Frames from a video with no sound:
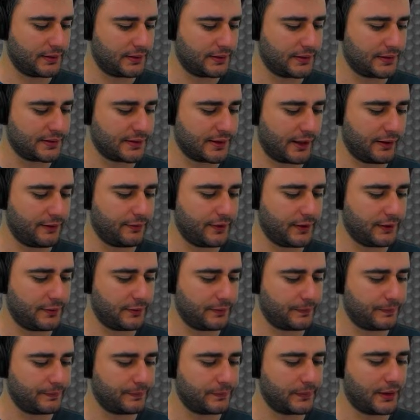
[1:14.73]
Save it.
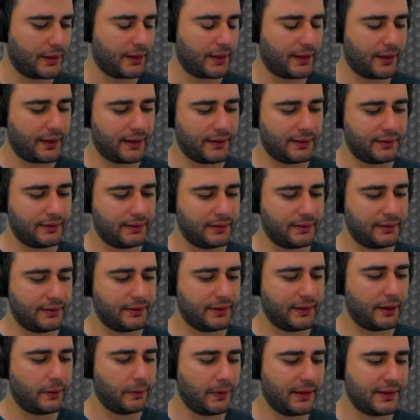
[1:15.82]
And
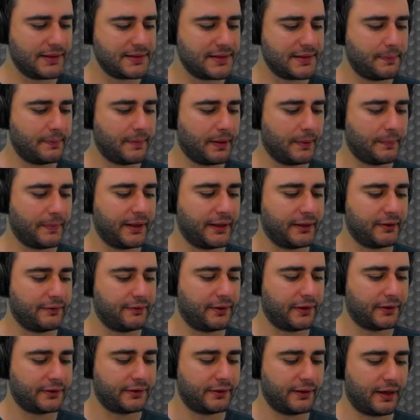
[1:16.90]
now let's implement the
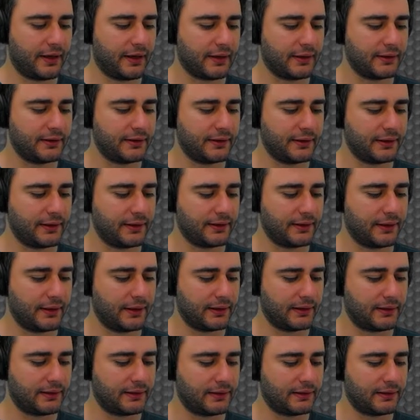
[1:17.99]
functionality that